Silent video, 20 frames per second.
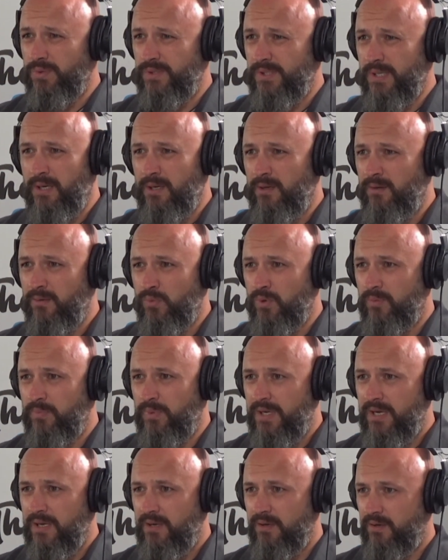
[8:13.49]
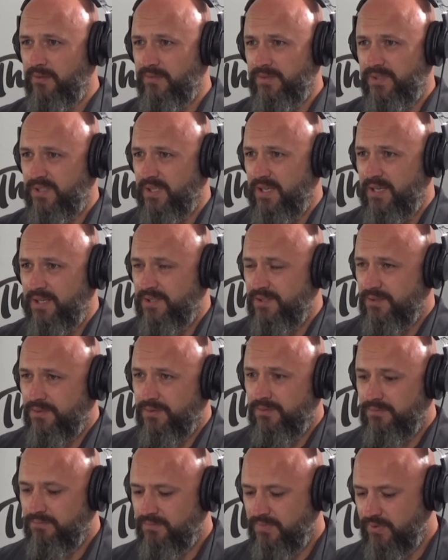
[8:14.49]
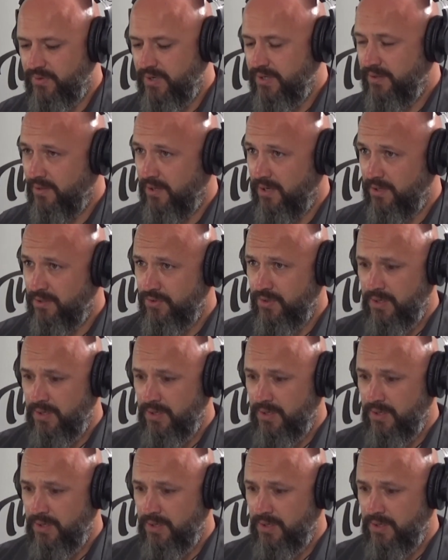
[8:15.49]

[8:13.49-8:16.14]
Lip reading: that you want to play overseas or around the country?